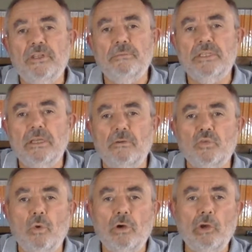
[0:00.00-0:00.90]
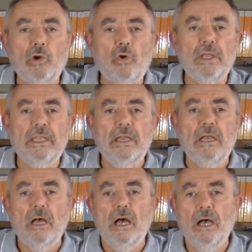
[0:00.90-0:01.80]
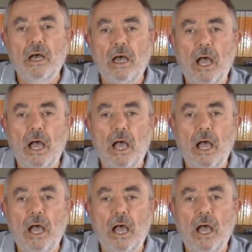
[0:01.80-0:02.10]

for themselves want glory uh,